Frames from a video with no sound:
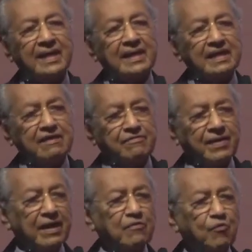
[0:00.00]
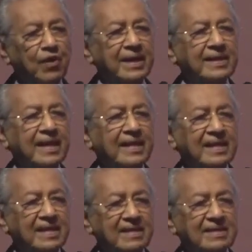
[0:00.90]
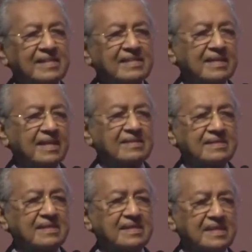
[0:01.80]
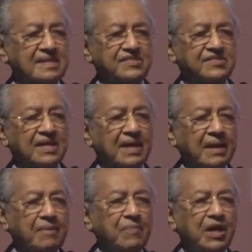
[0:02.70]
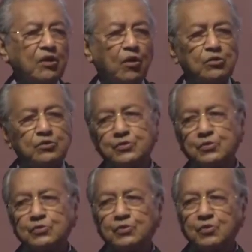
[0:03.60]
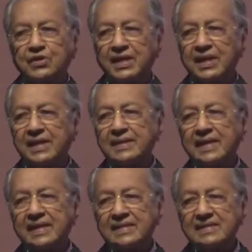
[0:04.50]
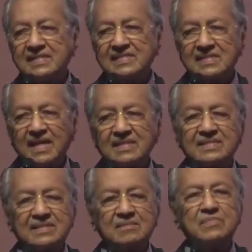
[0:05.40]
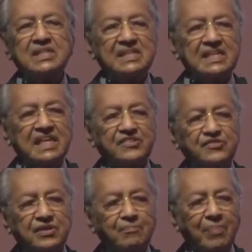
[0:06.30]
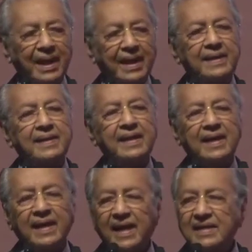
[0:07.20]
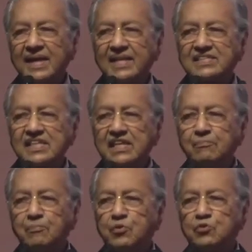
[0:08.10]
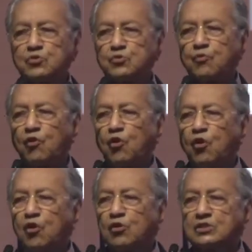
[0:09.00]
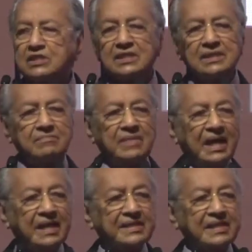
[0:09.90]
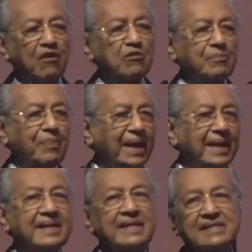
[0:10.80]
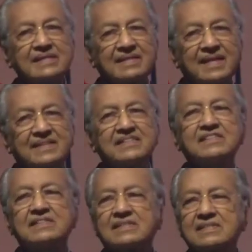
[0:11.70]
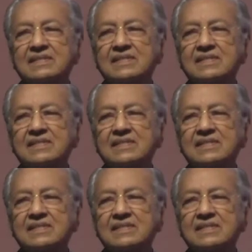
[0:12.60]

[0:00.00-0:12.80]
if and when another disaster hits, but also to create disaster mitigation plan and as inputs for long-term town planning strategies.